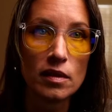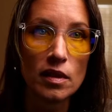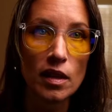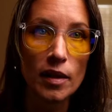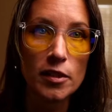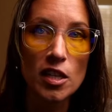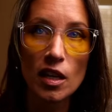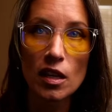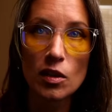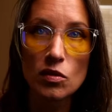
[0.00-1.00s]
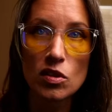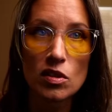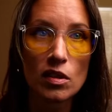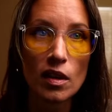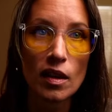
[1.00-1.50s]
Are we taking notes?
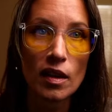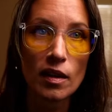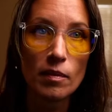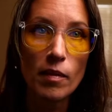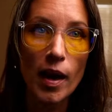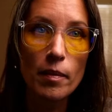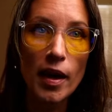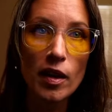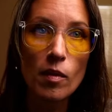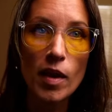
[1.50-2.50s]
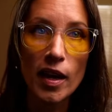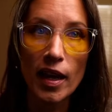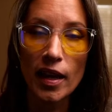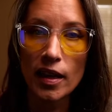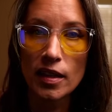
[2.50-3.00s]
My Viome
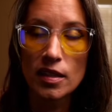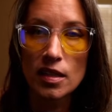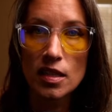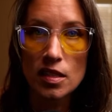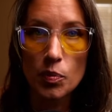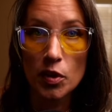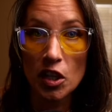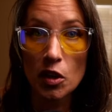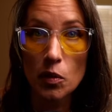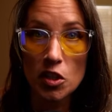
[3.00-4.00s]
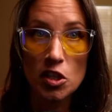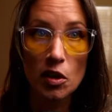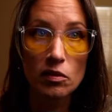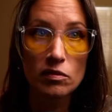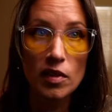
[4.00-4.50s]
and is a pretty good one
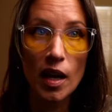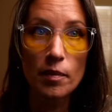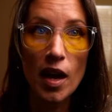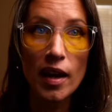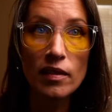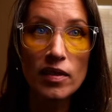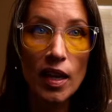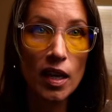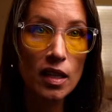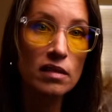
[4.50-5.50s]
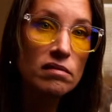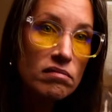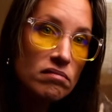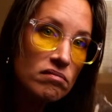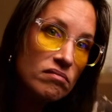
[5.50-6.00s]
too. I'm kind of like
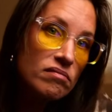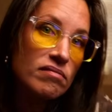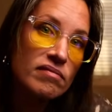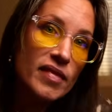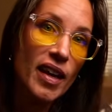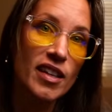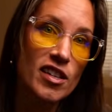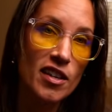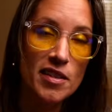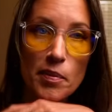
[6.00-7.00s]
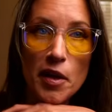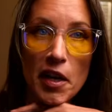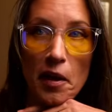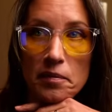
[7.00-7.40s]
at a toss up right now.